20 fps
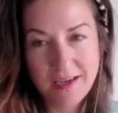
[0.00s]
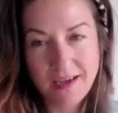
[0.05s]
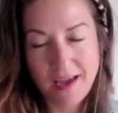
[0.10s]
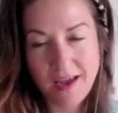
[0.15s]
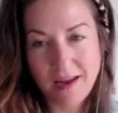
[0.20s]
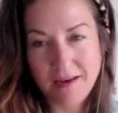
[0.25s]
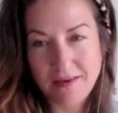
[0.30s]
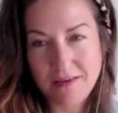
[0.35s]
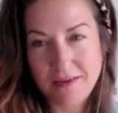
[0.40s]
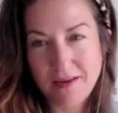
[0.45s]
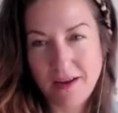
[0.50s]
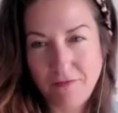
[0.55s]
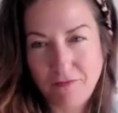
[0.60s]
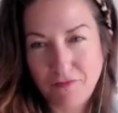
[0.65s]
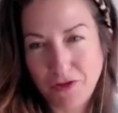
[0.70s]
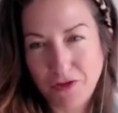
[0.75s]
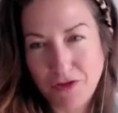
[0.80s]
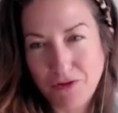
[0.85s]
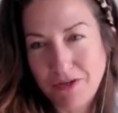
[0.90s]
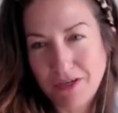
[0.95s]
and
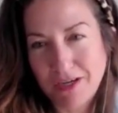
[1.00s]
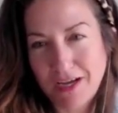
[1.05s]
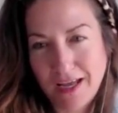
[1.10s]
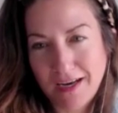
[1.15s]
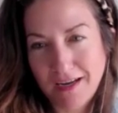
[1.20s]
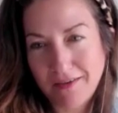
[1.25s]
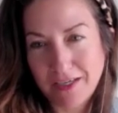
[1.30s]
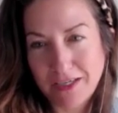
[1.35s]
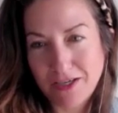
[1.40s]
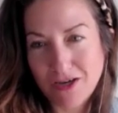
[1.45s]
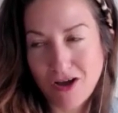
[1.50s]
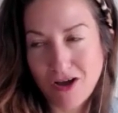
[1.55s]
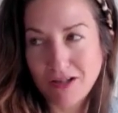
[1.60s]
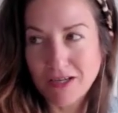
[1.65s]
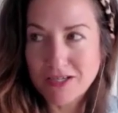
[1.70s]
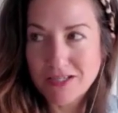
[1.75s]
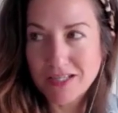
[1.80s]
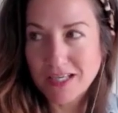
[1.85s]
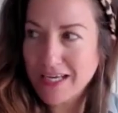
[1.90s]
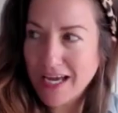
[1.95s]
for you to kind of
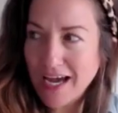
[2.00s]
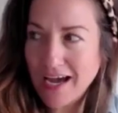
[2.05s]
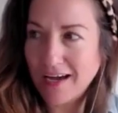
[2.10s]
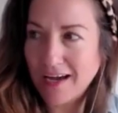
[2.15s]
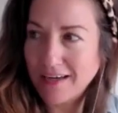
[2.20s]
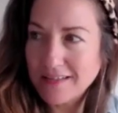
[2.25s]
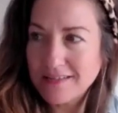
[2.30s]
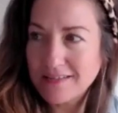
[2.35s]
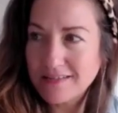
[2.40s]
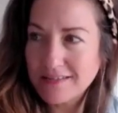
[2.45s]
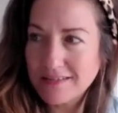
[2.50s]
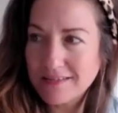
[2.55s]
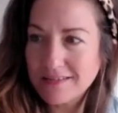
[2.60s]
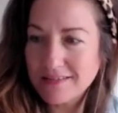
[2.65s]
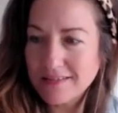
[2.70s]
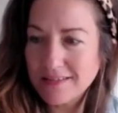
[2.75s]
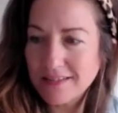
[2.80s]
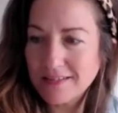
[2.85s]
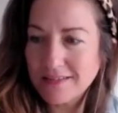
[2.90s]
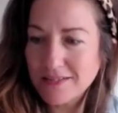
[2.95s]
acknowledge that, yeah,
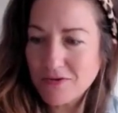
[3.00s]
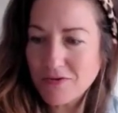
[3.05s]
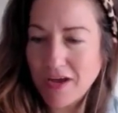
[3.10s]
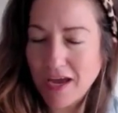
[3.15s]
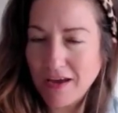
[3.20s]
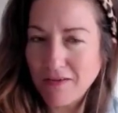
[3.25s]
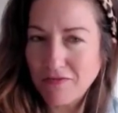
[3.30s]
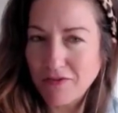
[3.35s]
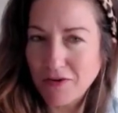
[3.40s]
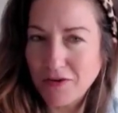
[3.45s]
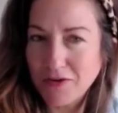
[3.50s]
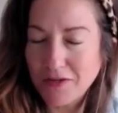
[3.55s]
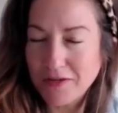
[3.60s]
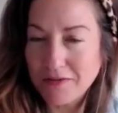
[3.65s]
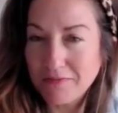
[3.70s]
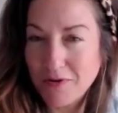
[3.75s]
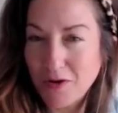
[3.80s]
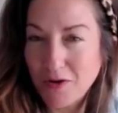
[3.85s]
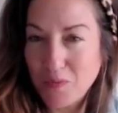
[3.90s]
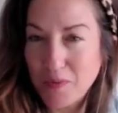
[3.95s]
it's okay for you
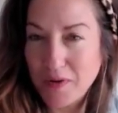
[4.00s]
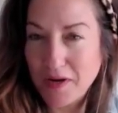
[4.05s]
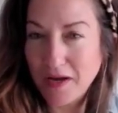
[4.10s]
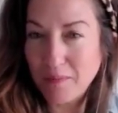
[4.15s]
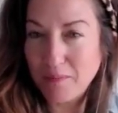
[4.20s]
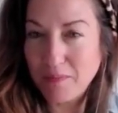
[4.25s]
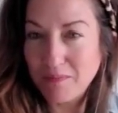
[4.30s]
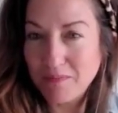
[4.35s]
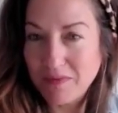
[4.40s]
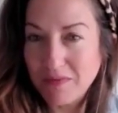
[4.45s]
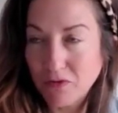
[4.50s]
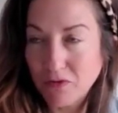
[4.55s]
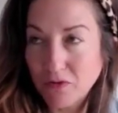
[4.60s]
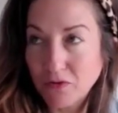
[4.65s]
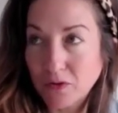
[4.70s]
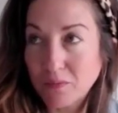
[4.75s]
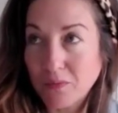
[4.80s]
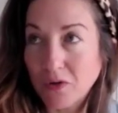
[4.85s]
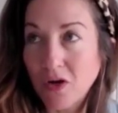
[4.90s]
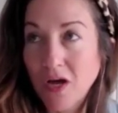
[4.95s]
to open up and be
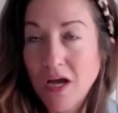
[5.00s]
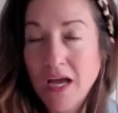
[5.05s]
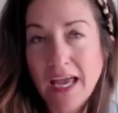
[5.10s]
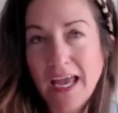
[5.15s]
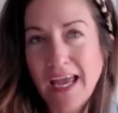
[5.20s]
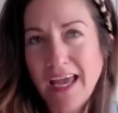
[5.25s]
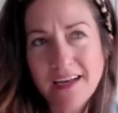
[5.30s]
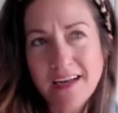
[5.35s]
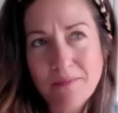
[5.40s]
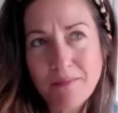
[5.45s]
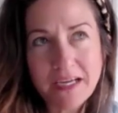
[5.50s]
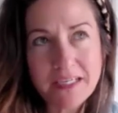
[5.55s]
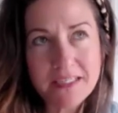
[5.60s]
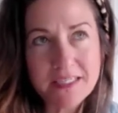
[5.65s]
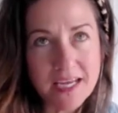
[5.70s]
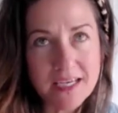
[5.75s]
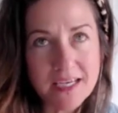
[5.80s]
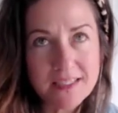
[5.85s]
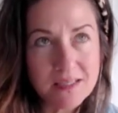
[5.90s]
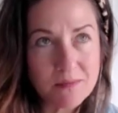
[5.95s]
vulnerable. And it might
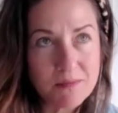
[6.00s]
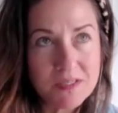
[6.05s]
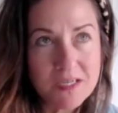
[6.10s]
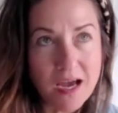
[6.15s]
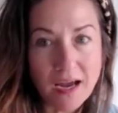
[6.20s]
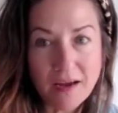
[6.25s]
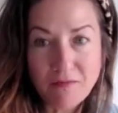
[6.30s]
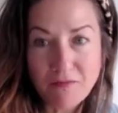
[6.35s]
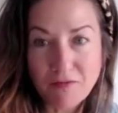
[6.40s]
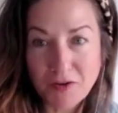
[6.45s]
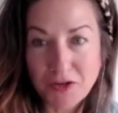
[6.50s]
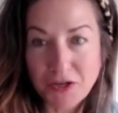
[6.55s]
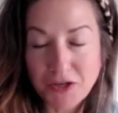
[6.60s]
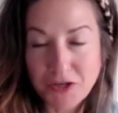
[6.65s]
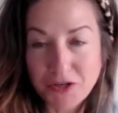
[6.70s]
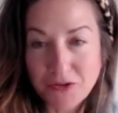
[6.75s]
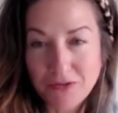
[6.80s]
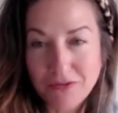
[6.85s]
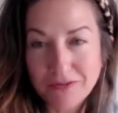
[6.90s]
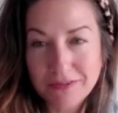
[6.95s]
take some time for
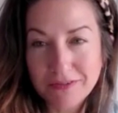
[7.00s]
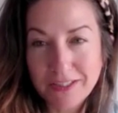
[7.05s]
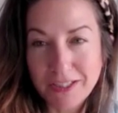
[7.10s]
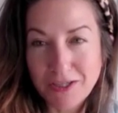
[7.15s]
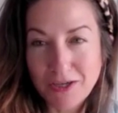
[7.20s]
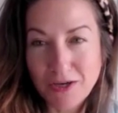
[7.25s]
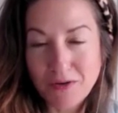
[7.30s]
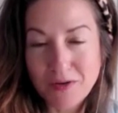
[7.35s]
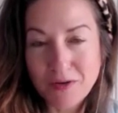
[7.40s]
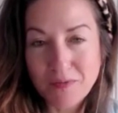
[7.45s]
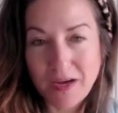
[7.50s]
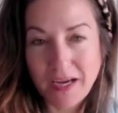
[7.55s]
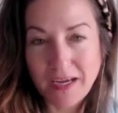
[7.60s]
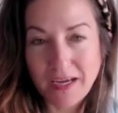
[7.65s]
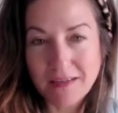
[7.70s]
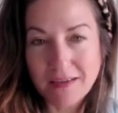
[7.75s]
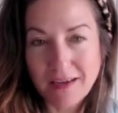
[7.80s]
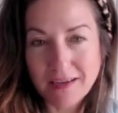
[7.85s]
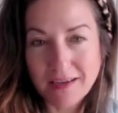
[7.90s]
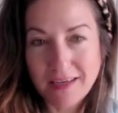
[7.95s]
you. You know, you
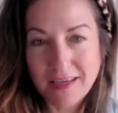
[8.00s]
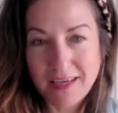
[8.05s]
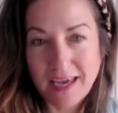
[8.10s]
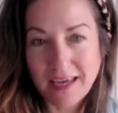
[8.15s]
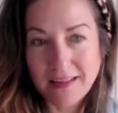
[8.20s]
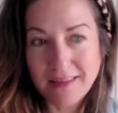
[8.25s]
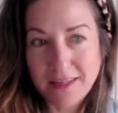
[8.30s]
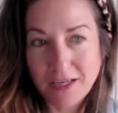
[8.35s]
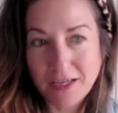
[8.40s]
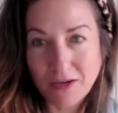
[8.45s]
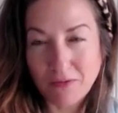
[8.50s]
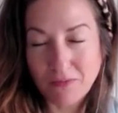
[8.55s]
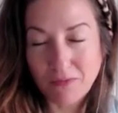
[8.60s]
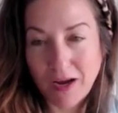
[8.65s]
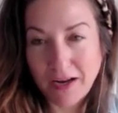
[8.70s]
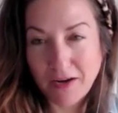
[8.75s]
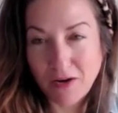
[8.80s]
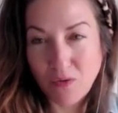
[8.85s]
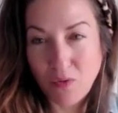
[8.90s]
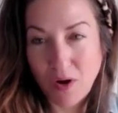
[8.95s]
might not get there
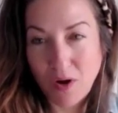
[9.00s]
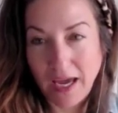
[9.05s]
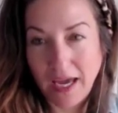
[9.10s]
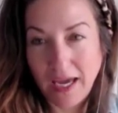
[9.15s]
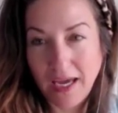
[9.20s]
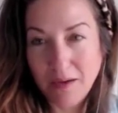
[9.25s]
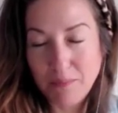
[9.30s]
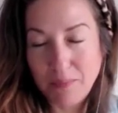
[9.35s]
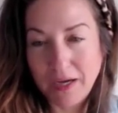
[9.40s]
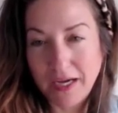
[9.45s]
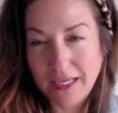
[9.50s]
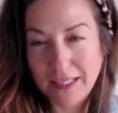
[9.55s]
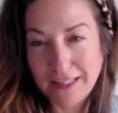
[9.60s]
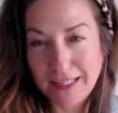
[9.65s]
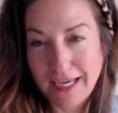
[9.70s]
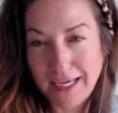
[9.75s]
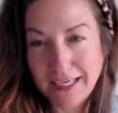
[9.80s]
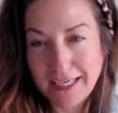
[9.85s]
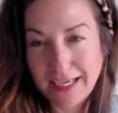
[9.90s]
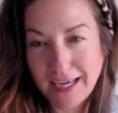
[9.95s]
right away, but
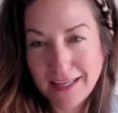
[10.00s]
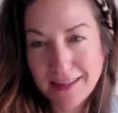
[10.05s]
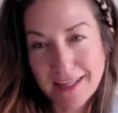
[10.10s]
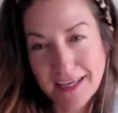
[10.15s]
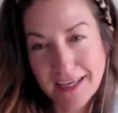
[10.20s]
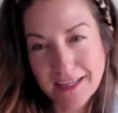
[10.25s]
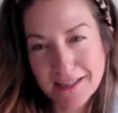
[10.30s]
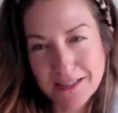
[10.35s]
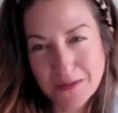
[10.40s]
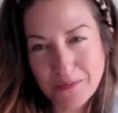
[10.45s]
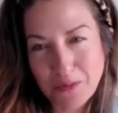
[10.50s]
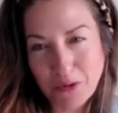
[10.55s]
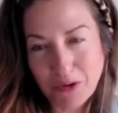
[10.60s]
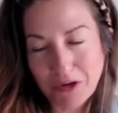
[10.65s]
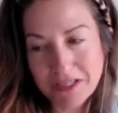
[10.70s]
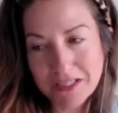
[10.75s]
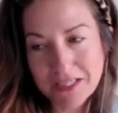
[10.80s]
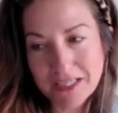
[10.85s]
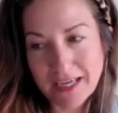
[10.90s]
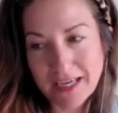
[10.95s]
like I think it's
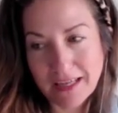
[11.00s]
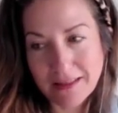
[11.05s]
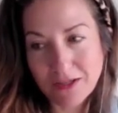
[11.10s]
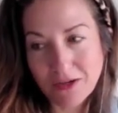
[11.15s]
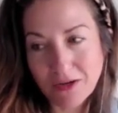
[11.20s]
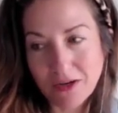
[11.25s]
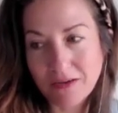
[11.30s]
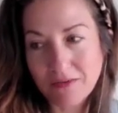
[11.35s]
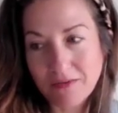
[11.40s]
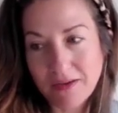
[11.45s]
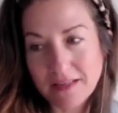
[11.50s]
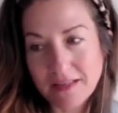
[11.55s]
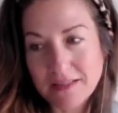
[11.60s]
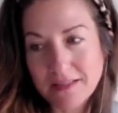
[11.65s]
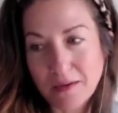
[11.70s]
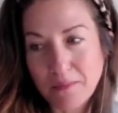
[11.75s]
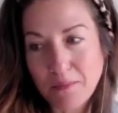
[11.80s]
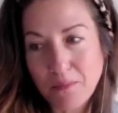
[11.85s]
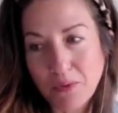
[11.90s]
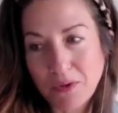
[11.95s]
important to get there at
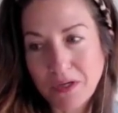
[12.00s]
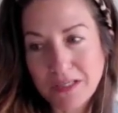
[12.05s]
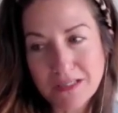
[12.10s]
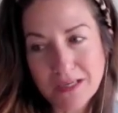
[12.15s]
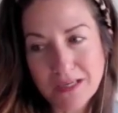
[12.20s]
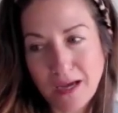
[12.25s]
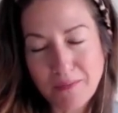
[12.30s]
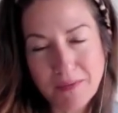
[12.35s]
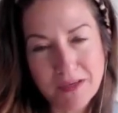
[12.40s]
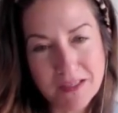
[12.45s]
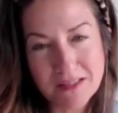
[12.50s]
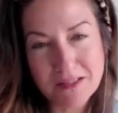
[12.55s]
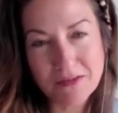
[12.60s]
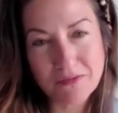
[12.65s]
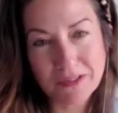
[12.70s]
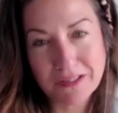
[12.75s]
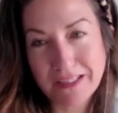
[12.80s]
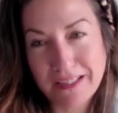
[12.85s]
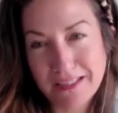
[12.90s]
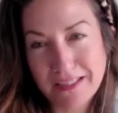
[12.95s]
some point in time because it
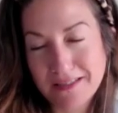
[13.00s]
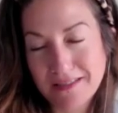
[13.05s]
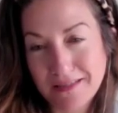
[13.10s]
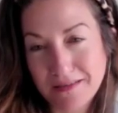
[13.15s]
really is